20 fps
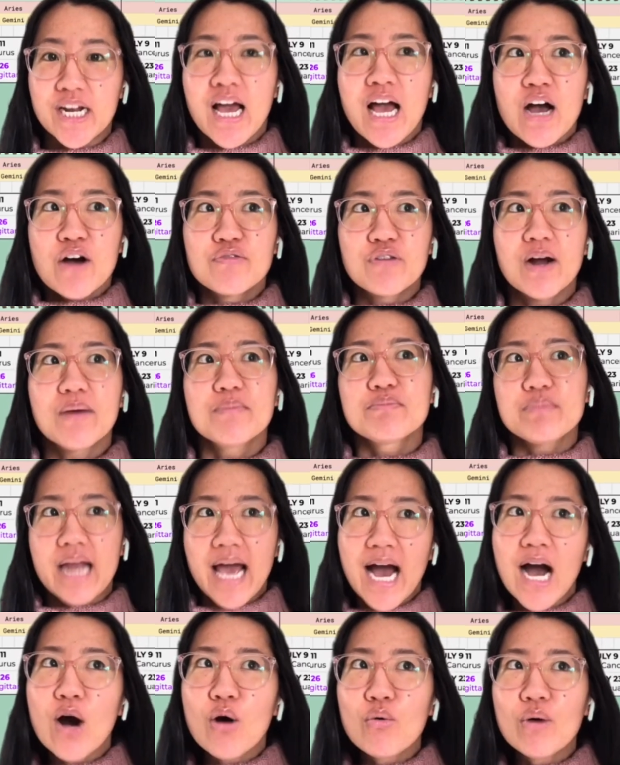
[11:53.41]
from
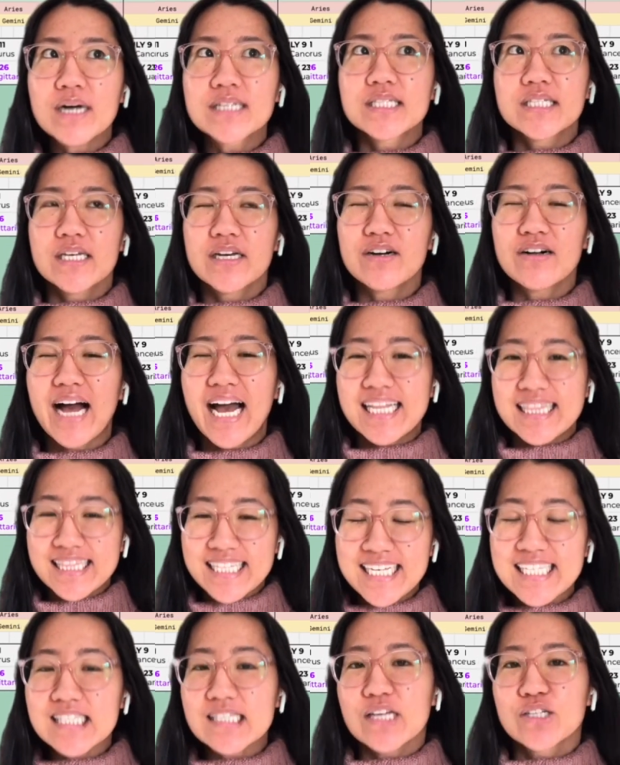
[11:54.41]
now until at
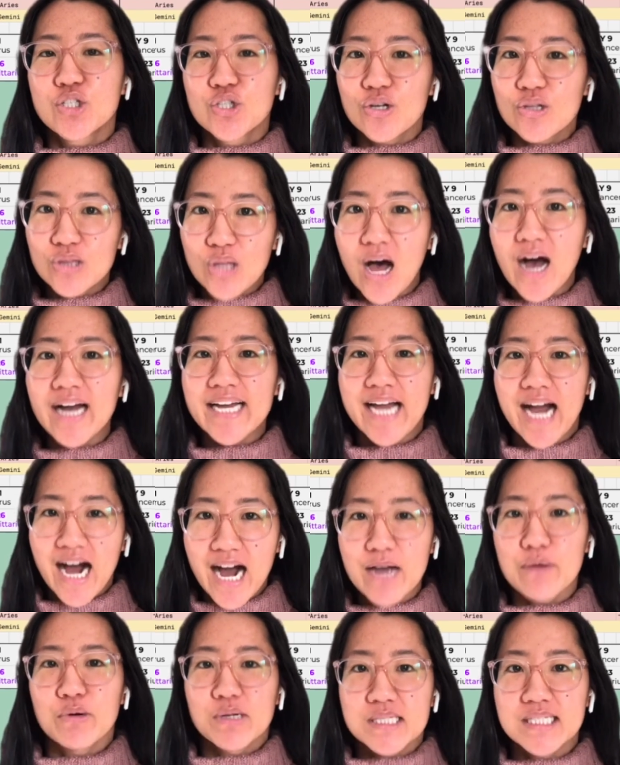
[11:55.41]
least July, I
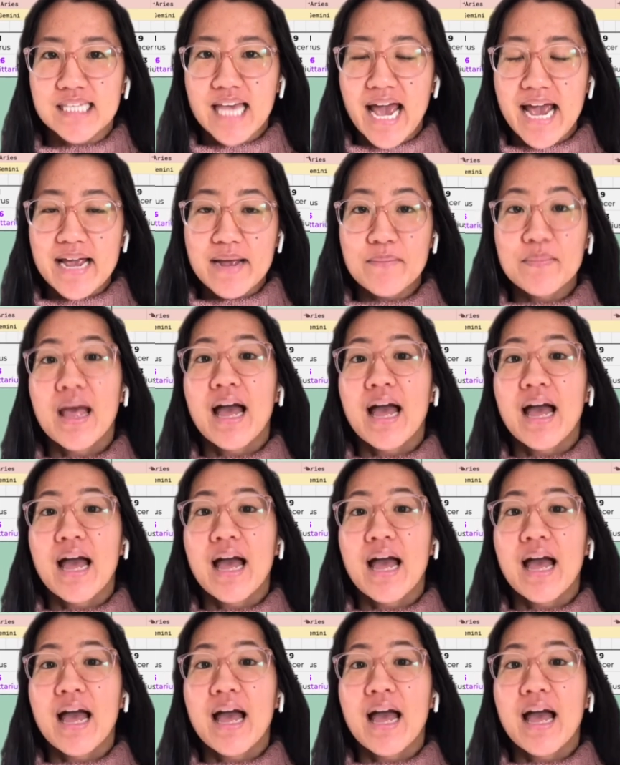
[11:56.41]
would say.